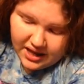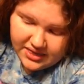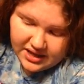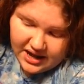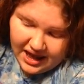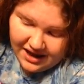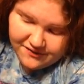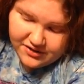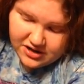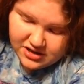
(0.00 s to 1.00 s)
And then
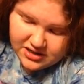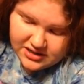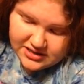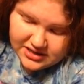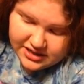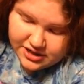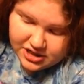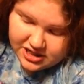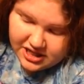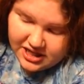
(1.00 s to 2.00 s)
Advil is
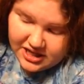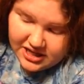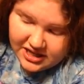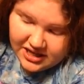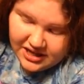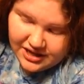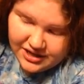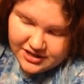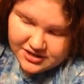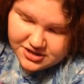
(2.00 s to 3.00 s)
literally
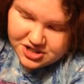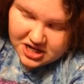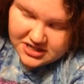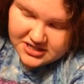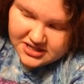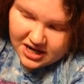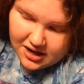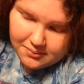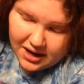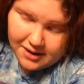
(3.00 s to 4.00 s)
just
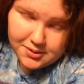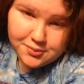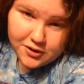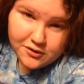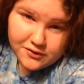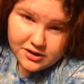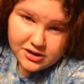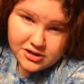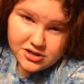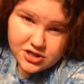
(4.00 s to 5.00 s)

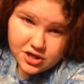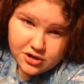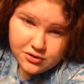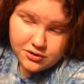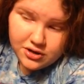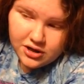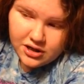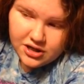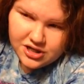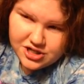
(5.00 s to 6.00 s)
ibuprofen. So
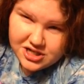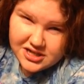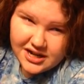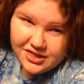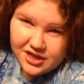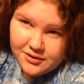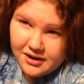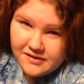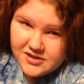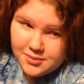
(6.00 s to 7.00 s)
she said, I think we
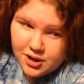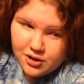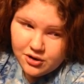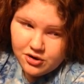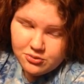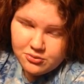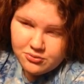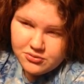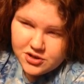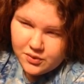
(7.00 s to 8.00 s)
have some at
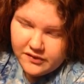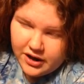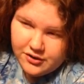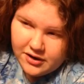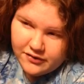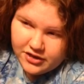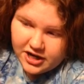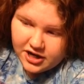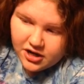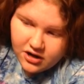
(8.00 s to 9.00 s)
home. So we've got you covered
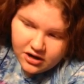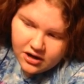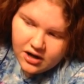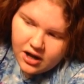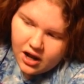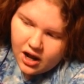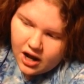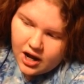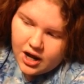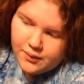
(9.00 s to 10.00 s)
there.
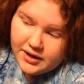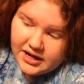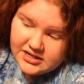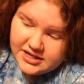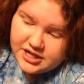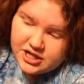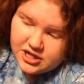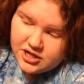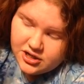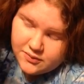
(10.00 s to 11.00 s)
We got
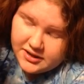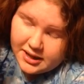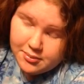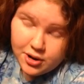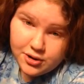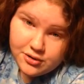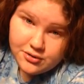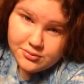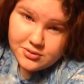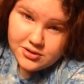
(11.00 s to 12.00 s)
dinner. We came
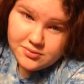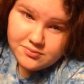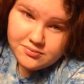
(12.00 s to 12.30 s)
home.